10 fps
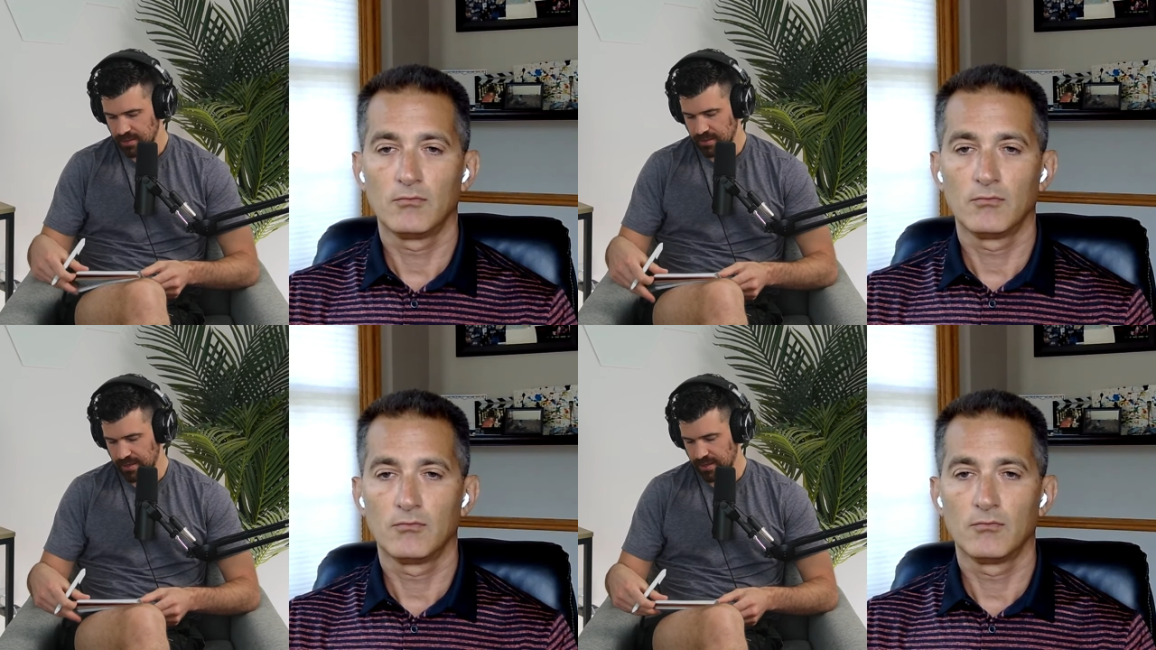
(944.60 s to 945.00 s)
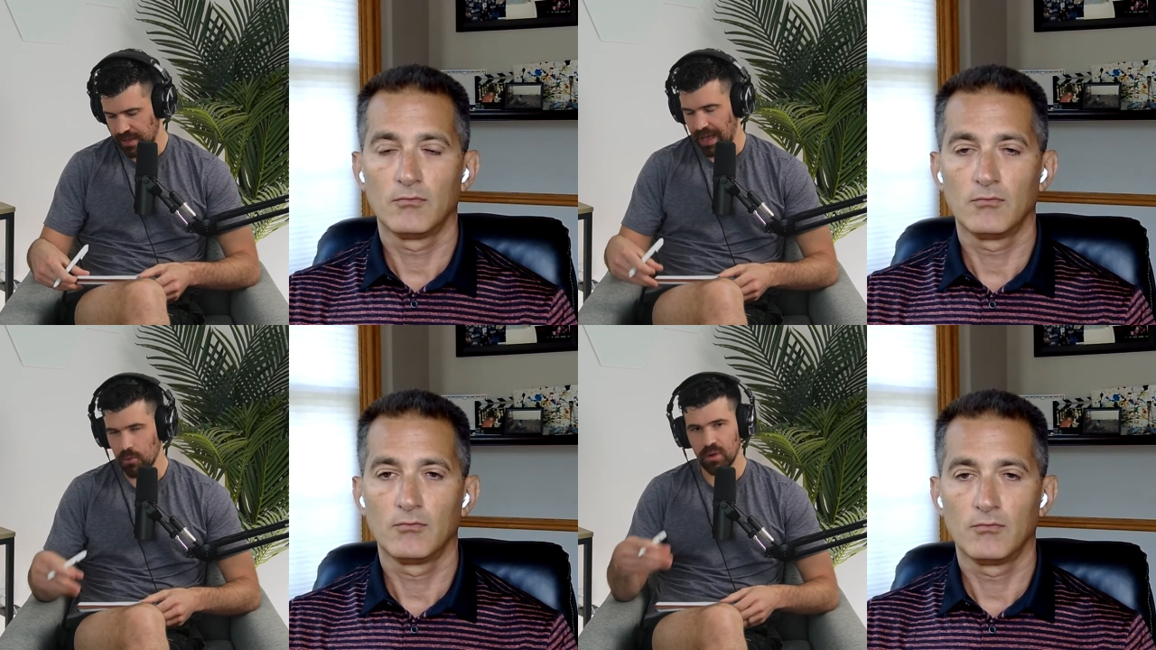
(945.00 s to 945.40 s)
Speaker 1: like
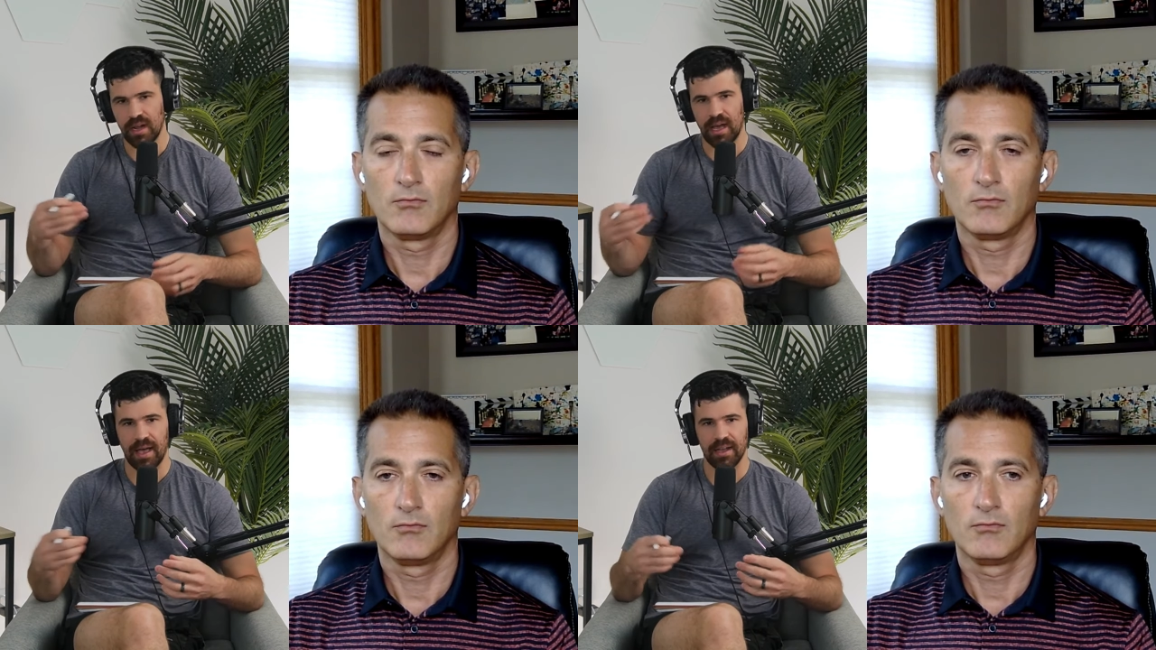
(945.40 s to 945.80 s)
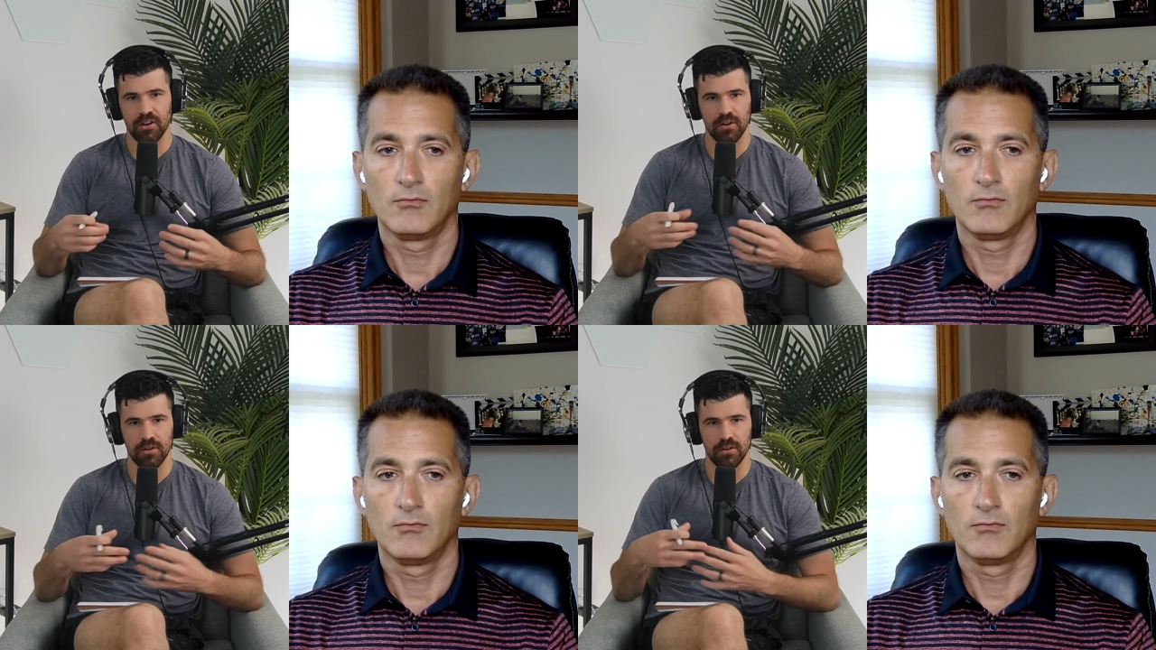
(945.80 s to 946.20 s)
I want a
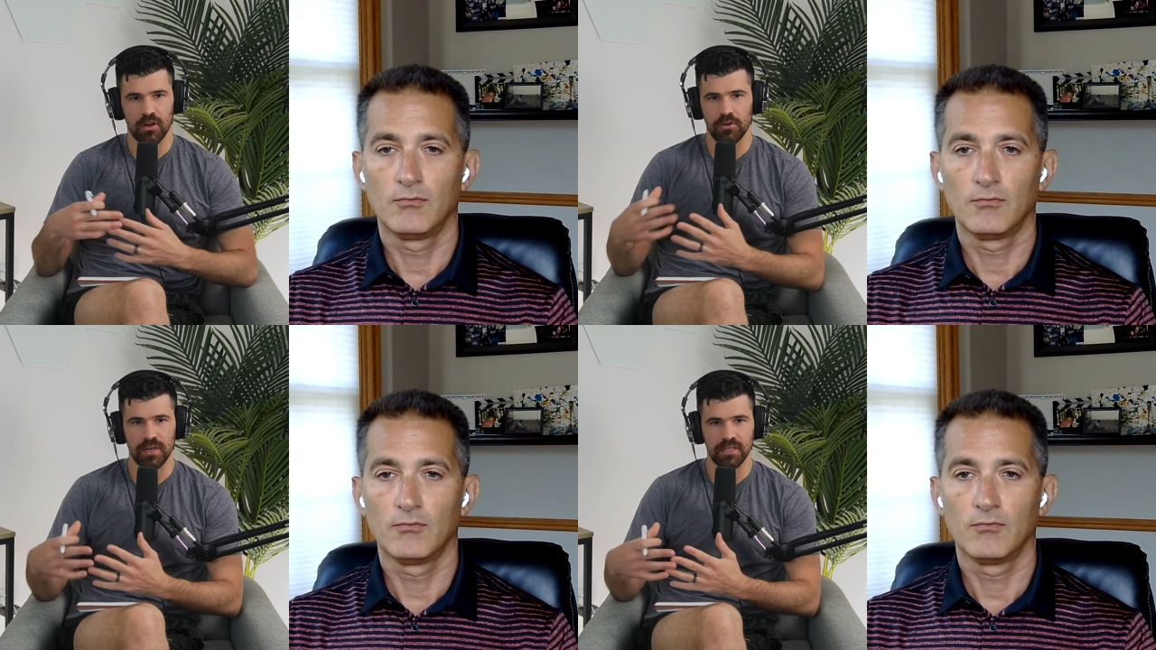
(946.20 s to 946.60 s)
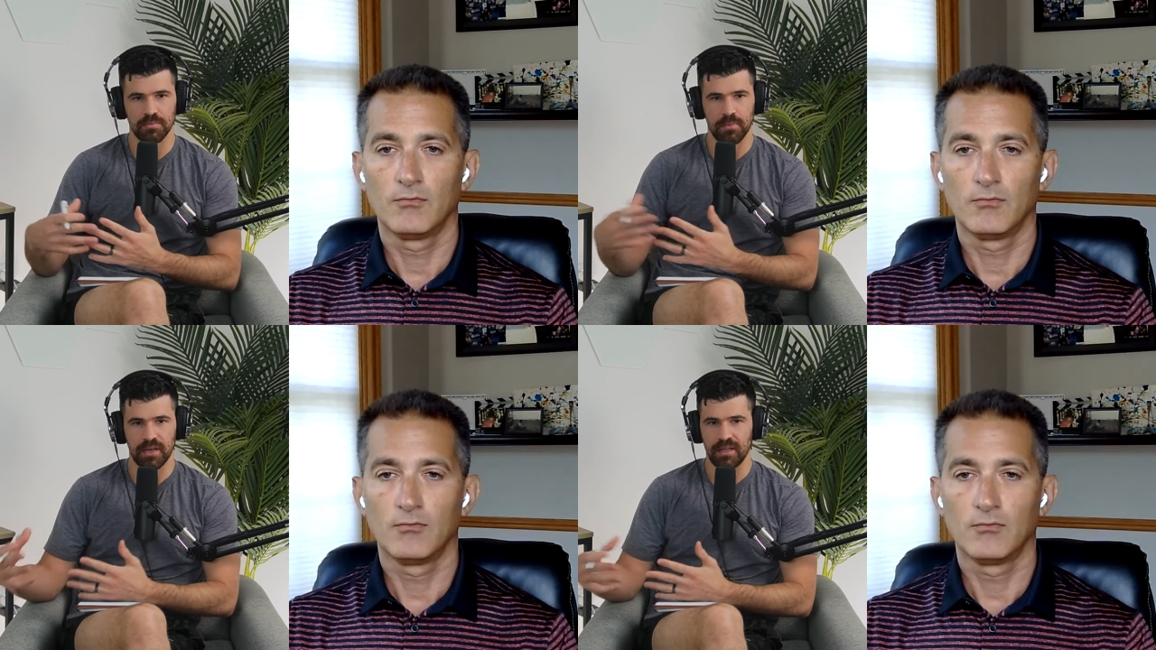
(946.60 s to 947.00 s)
higher earnest
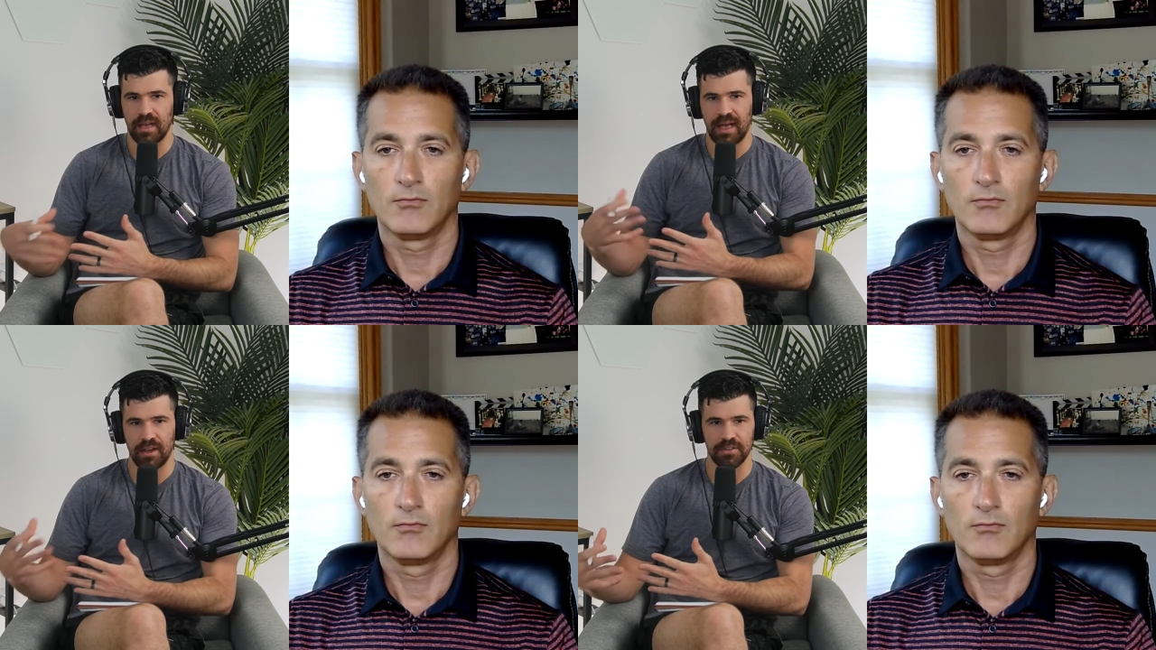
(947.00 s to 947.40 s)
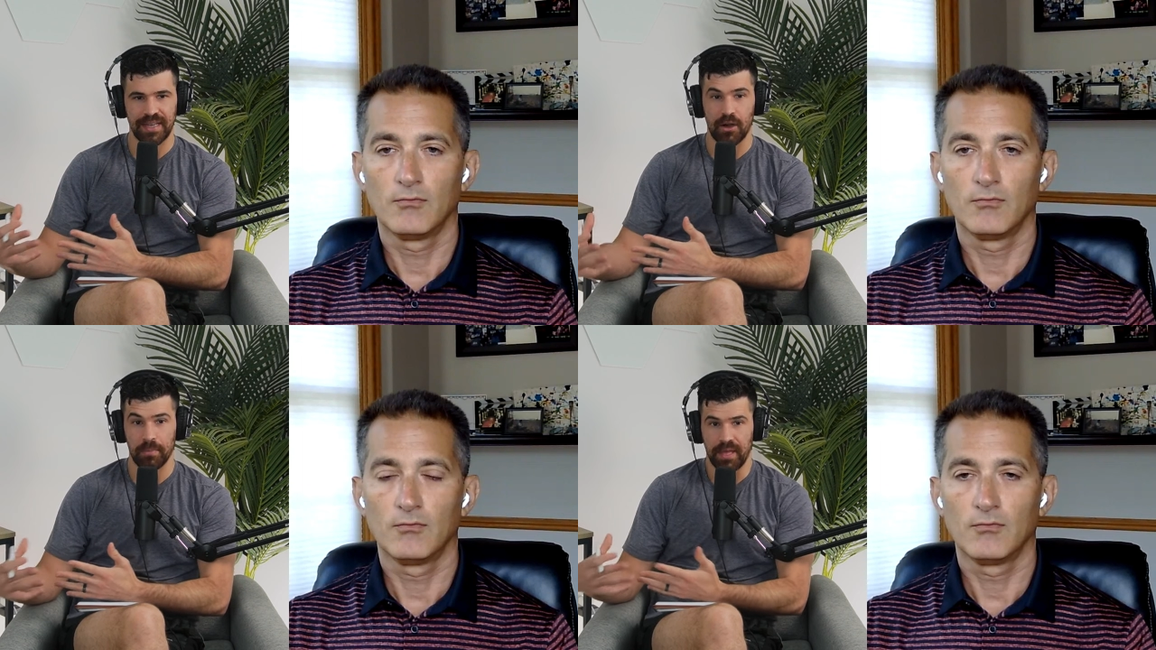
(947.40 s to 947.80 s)
money, higher
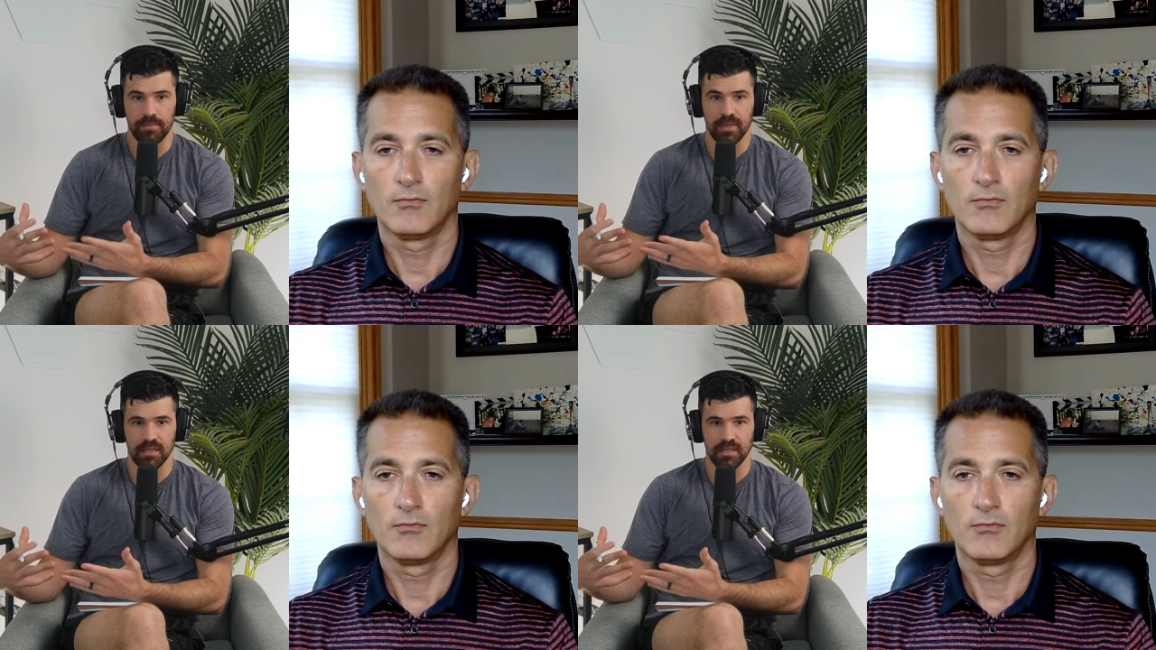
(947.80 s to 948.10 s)
down payment,